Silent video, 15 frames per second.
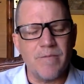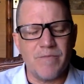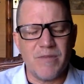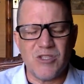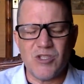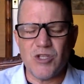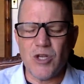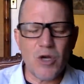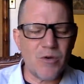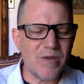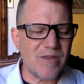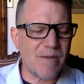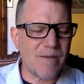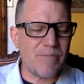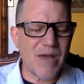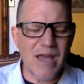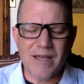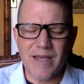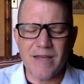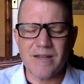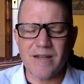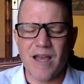But you know, at the back
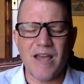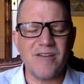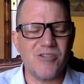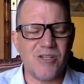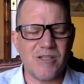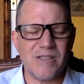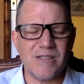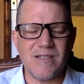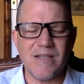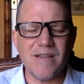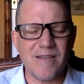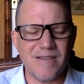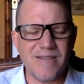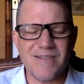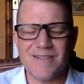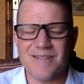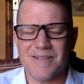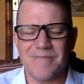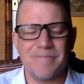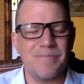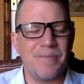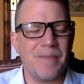end, I just see this
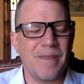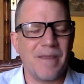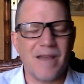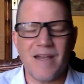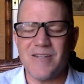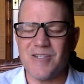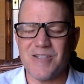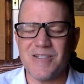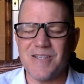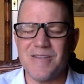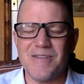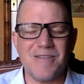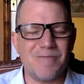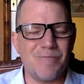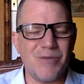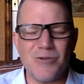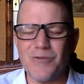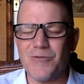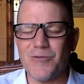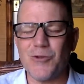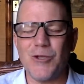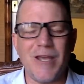
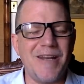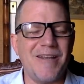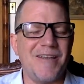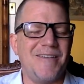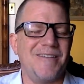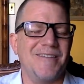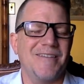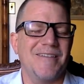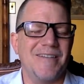beautiful lady.